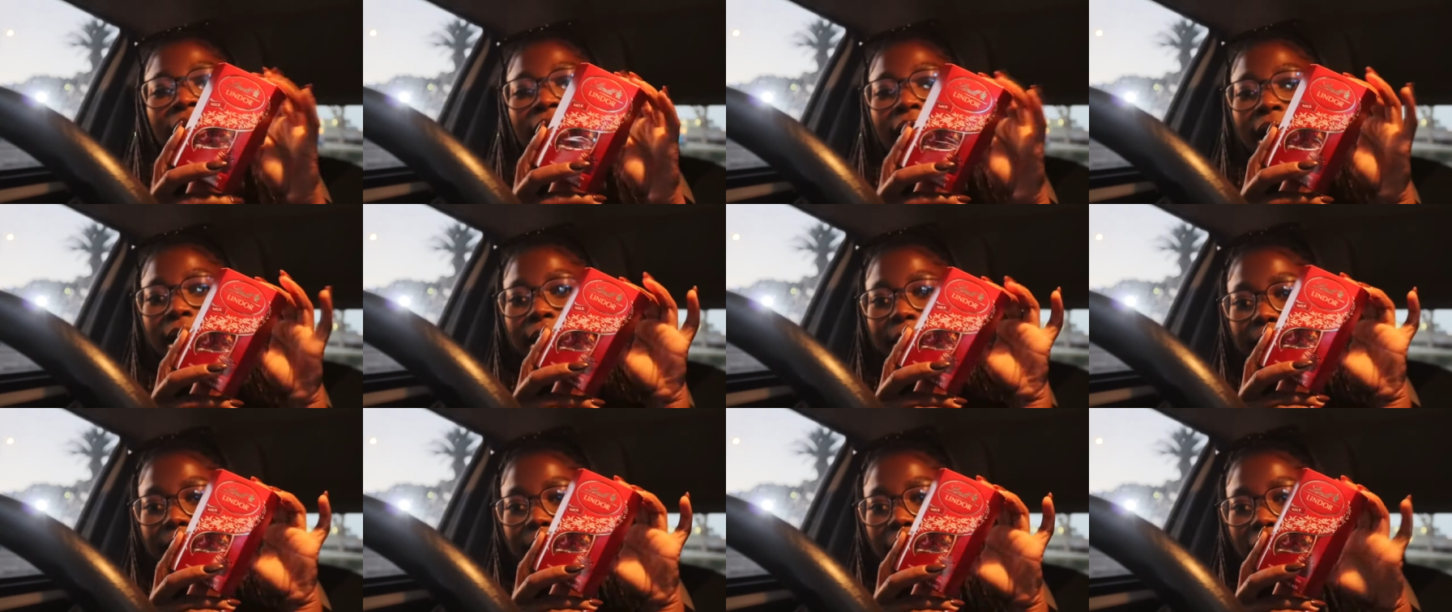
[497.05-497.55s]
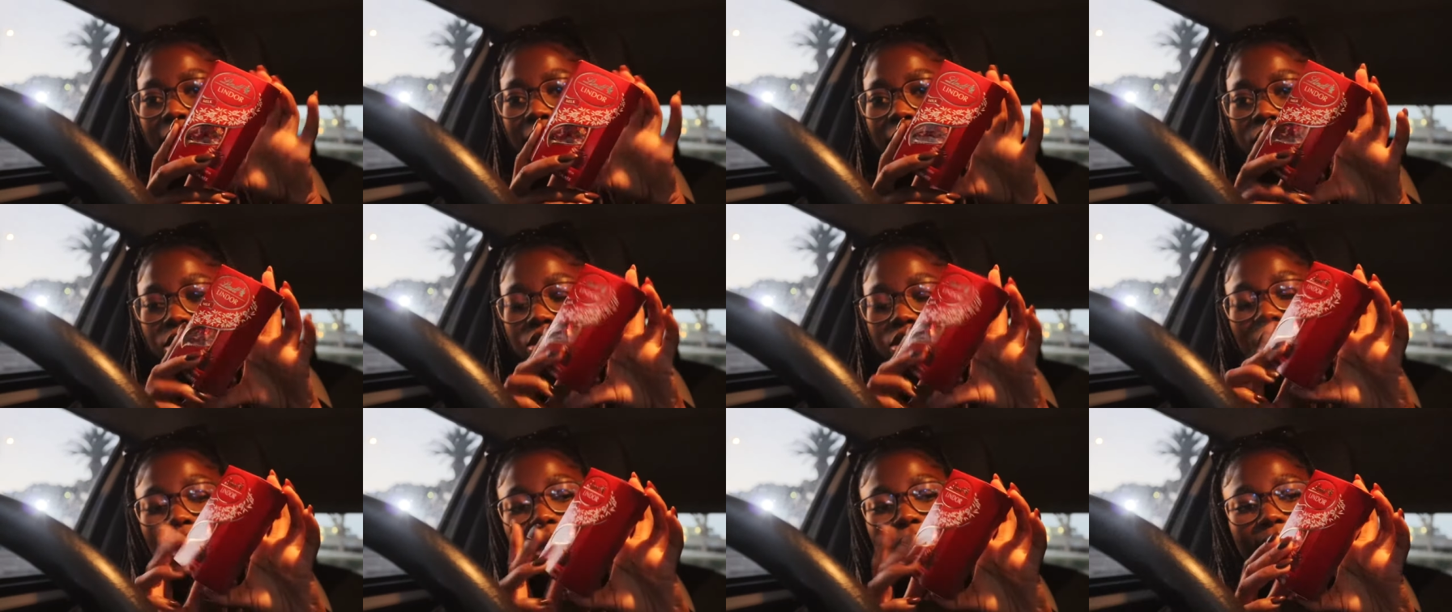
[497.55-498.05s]
um,
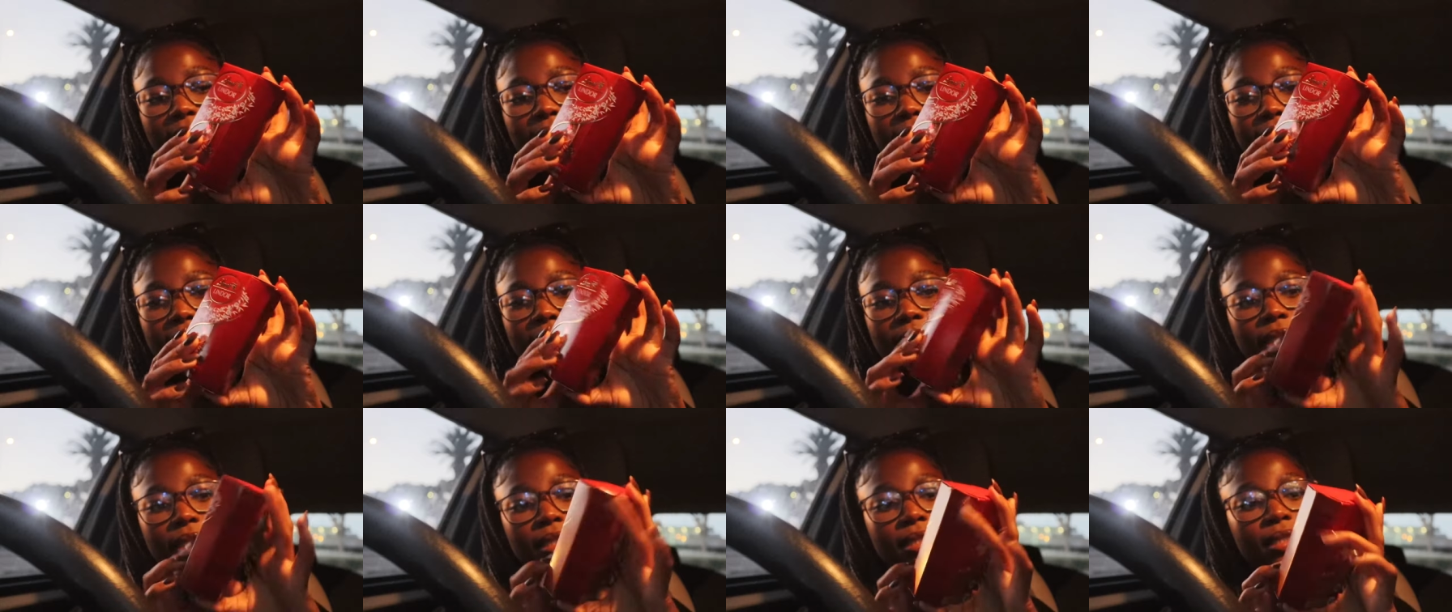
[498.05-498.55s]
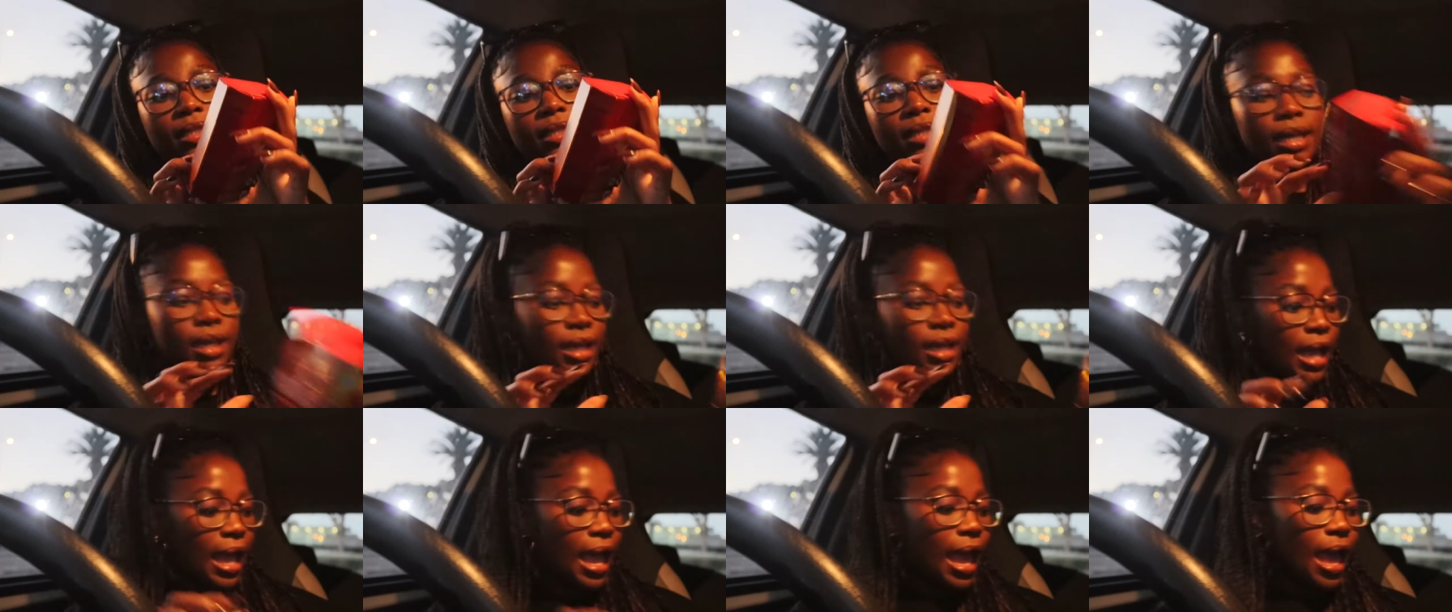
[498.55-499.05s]
these chocolates
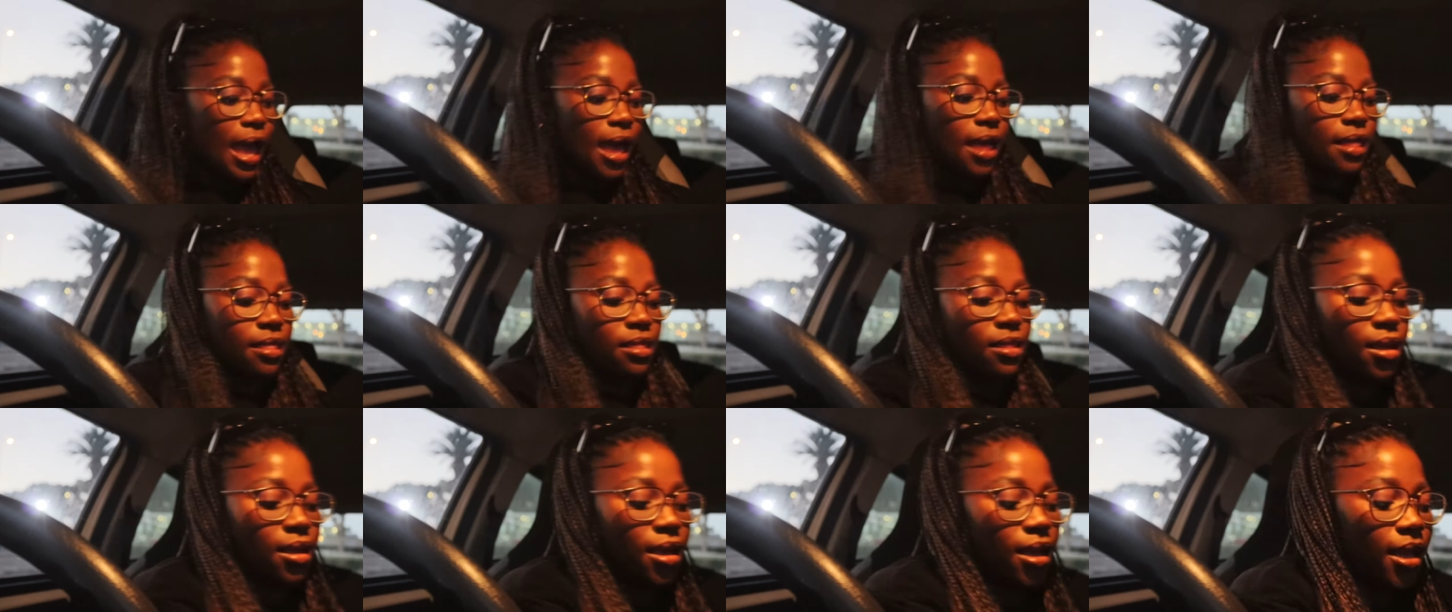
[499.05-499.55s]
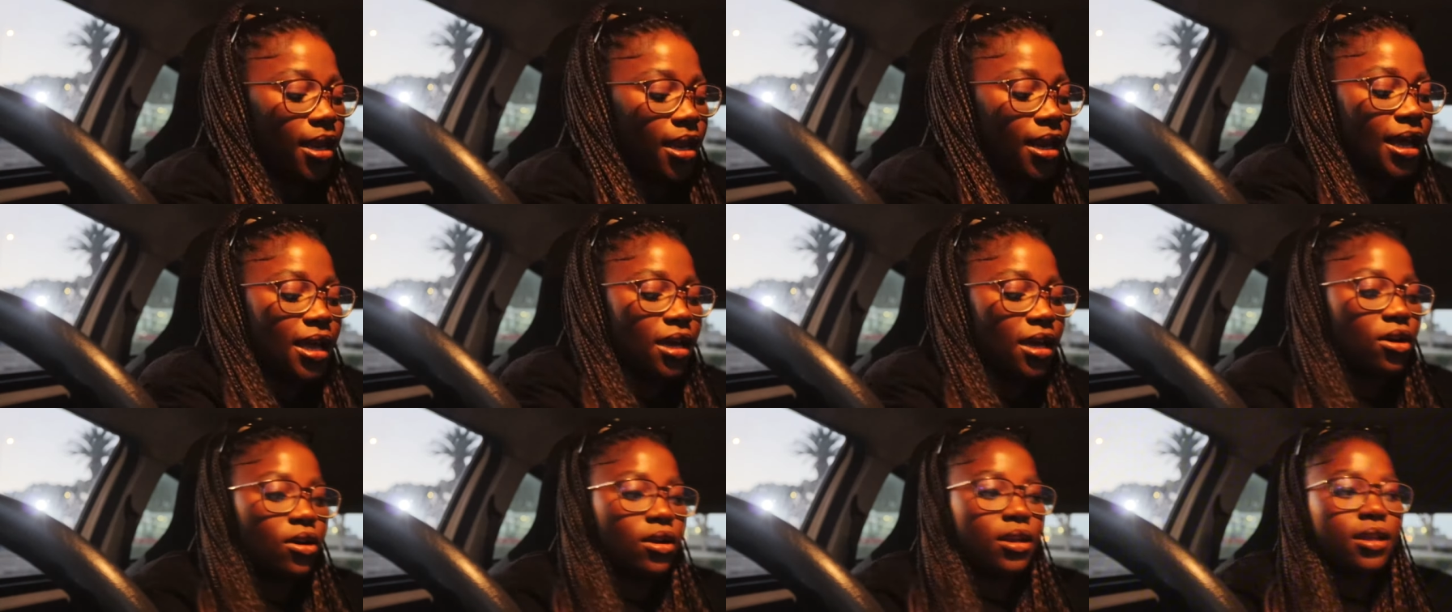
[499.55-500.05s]
and then
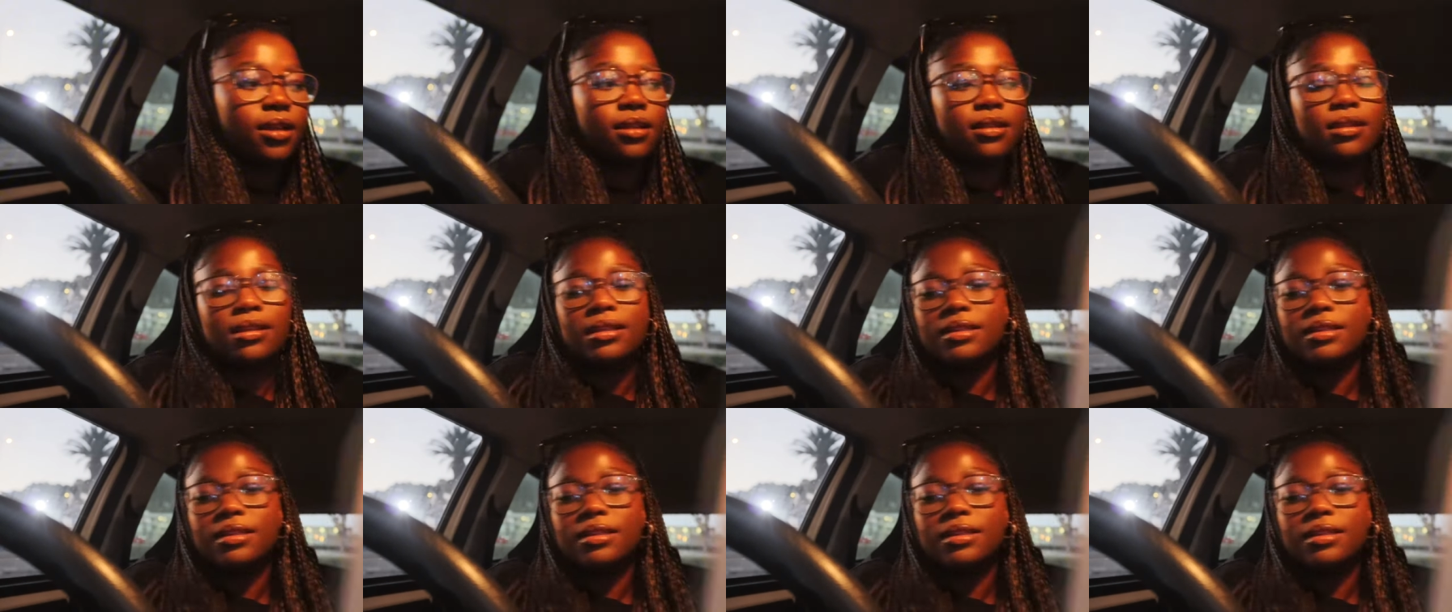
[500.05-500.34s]
I got her